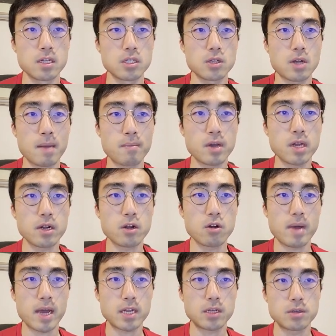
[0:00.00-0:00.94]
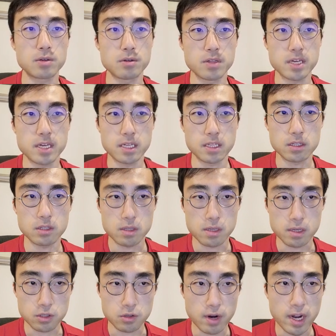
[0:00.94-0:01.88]
So I'm going to go back to
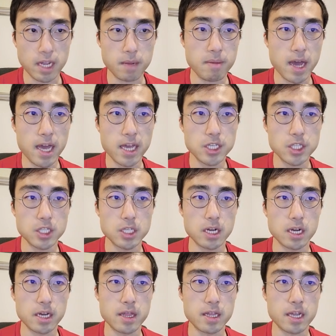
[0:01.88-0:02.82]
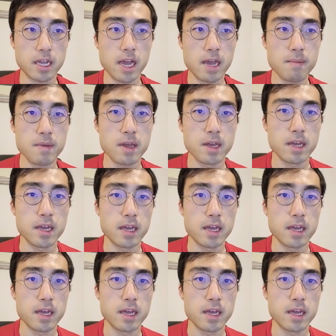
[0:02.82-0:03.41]
the training page in the game,